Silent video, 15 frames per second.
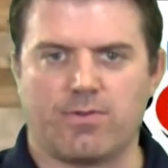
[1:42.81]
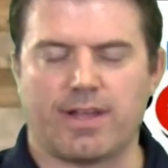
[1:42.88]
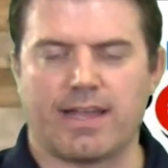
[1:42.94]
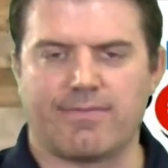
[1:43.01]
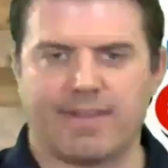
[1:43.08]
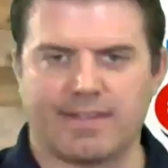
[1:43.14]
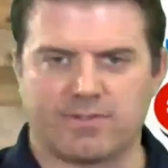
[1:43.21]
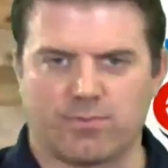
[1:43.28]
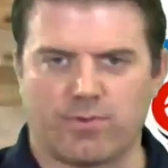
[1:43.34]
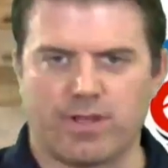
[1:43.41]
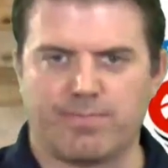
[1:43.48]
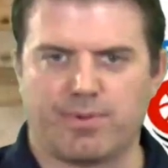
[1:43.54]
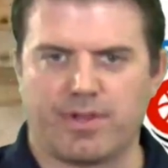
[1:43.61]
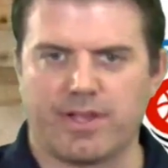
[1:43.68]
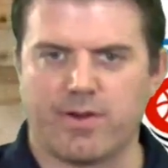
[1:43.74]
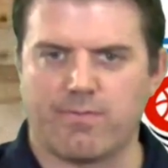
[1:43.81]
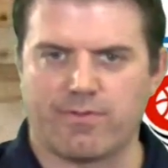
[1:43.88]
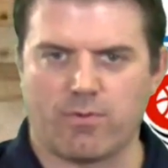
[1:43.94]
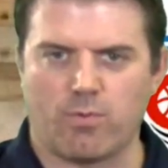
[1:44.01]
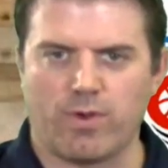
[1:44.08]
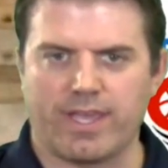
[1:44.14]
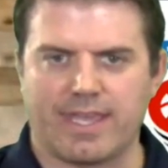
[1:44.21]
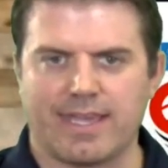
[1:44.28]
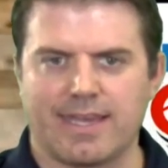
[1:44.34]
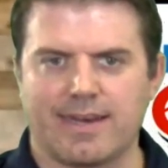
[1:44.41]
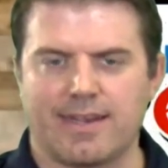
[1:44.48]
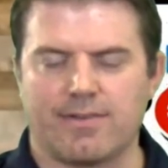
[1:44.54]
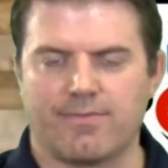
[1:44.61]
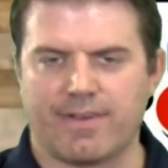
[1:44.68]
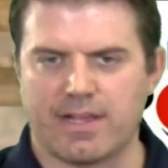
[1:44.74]
We'll have that to replay over the weekend
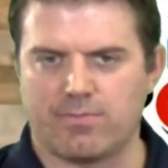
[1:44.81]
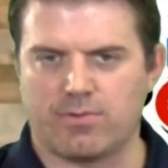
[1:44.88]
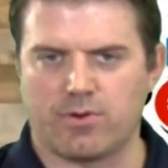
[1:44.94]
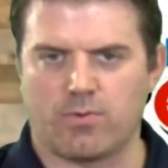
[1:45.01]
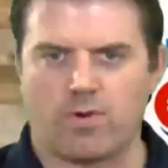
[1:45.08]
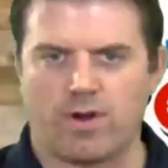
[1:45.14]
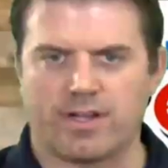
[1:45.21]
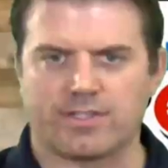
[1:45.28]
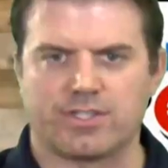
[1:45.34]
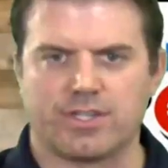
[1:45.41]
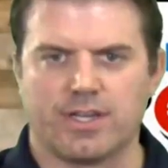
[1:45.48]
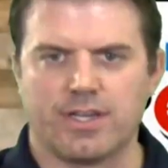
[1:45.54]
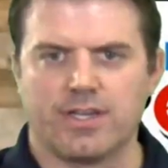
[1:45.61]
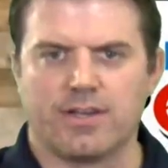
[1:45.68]
and available to watch